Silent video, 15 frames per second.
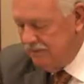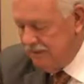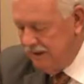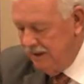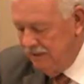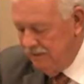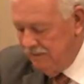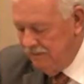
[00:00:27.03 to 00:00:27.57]

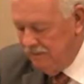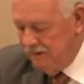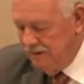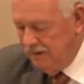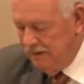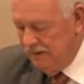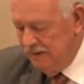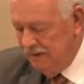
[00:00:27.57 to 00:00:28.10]
sacred
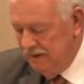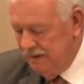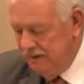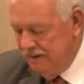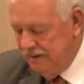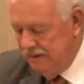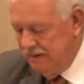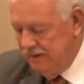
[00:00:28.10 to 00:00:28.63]
within
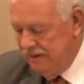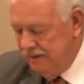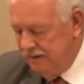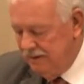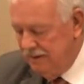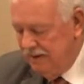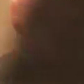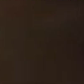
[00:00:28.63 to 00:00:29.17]
these areas that
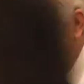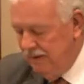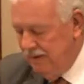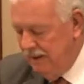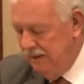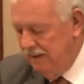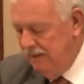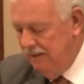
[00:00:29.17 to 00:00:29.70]
they do
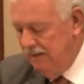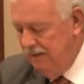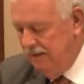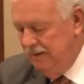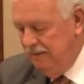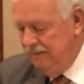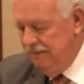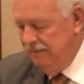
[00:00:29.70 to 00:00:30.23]
not
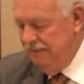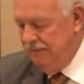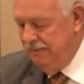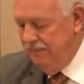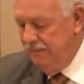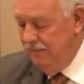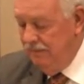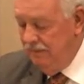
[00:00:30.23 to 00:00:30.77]

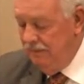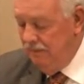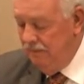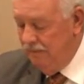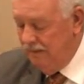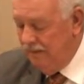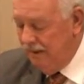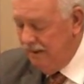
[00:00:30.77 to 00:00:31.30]
do
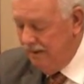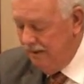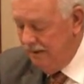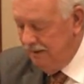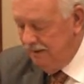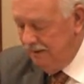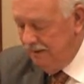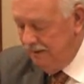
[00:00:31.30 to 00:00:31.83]
without a
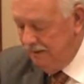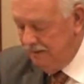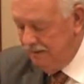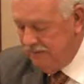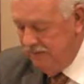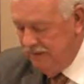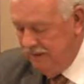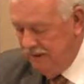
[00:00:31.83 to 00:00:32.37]
little
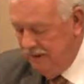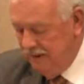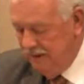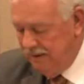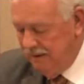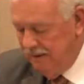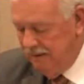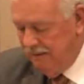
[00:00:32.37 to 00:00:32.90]
scrutiny and
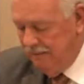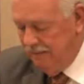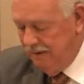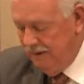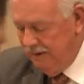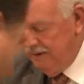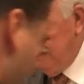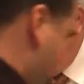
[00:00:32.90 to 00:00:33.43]

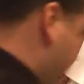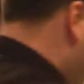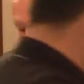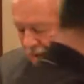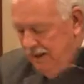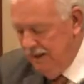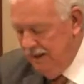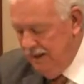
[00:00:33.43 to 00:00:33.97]
accountability.
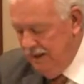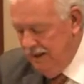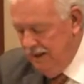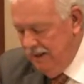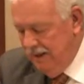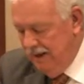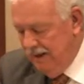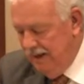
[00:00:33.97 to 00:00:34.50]

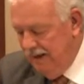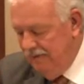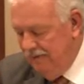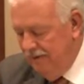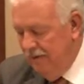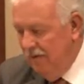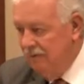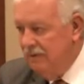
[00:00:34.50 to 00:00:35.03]
Not
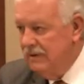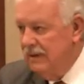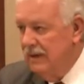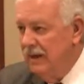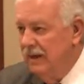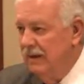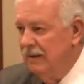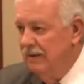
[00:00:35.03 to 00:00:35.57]
having
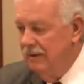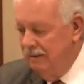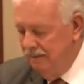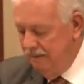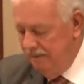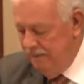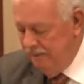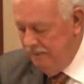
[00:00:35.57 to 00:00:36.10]
oversight
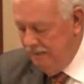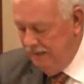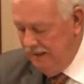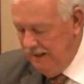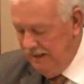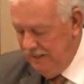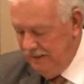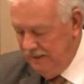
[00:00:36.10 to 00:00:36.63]
on
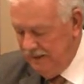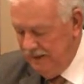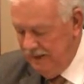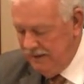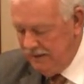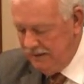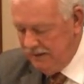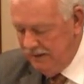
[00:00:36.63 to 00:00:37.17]
behalf of
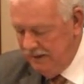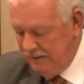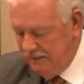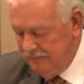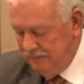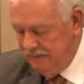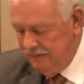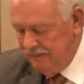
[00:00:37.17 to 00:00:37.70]
Kansas
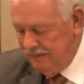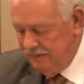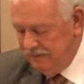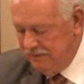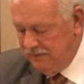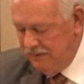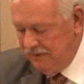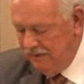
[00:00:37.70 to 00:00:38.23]
taxpayers is
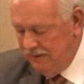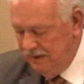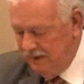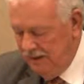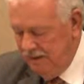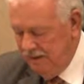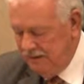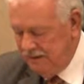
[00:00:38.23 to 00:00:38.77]
truly
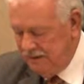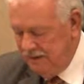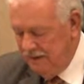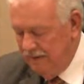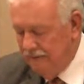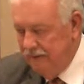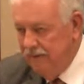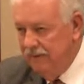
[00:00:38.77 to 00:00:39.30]
a missed
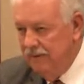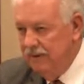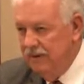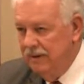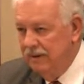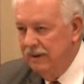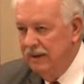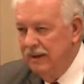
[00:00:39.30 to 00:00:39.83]

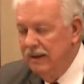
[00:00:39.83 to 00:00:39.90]
opportunity.